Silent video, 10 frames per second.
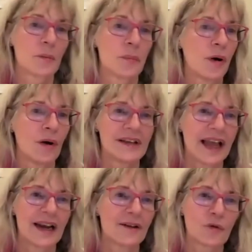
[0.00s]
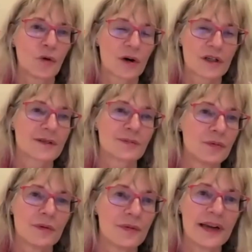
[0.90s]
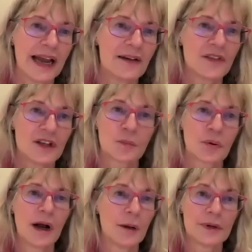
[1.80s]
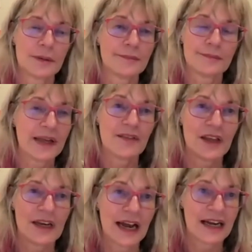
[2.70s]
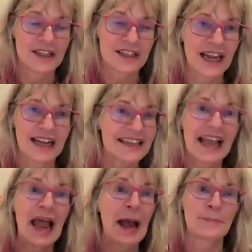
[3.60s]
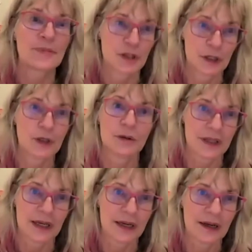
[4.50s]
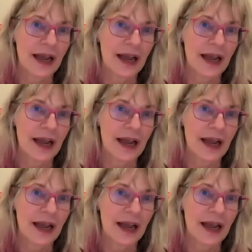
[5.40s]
point. And of course, we have this problem in the United States. Absolutely.